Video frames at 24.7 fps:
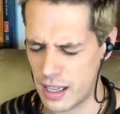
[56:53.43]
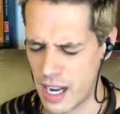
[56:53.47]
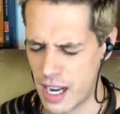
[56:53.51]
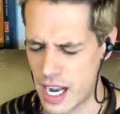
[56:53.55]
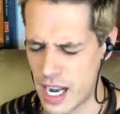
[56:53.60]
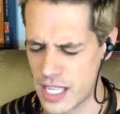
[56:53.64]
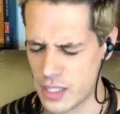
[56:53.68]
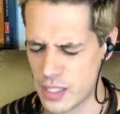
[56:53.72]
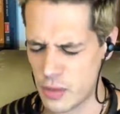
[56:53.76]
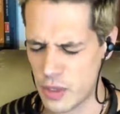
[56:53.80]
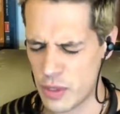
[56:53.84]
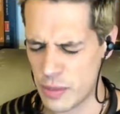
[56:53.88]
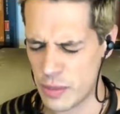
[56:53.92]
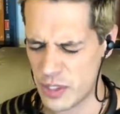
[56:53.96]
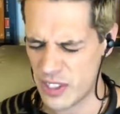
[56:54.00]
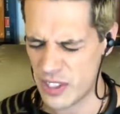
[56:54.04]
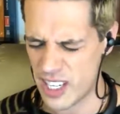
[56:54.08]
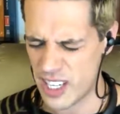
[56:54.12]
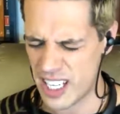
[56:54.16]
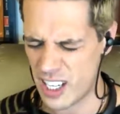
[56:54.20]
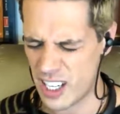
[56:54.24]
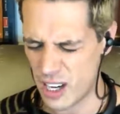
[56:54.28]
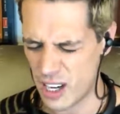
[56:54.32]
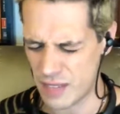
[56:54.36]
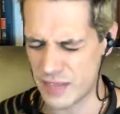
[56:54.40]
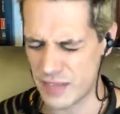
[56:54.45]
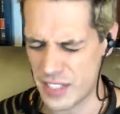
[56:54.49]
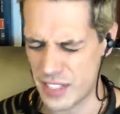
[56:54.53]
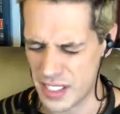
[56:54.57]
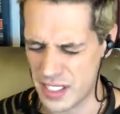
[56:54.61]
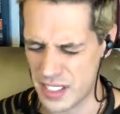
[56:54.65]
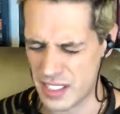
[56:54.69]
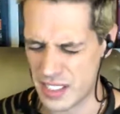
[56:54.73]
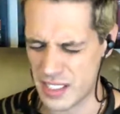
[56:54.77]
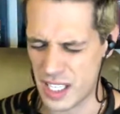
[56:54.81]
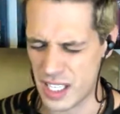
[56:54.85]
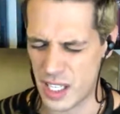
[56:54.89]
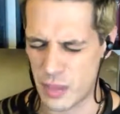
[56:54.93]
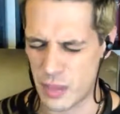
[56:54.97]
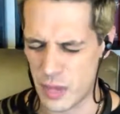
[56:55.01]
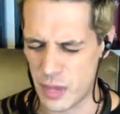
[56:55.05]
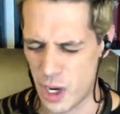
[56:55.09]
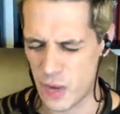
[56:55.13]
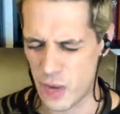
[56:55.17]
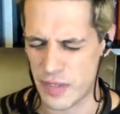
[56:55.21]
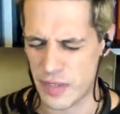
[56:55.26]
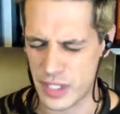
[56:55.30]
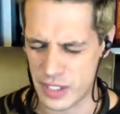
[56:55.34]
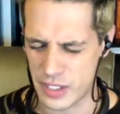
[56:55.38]
I don't want to betray any confidences, and I don't
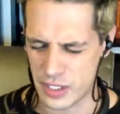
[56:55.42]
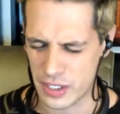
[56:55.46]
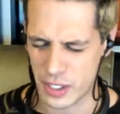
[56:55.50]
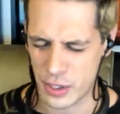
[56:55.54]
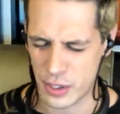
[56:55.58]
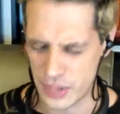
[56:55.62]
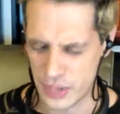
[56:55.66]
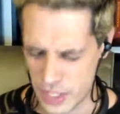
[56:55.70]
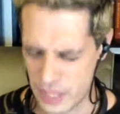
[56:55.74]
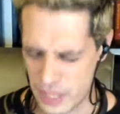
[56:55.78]
want to over-disclose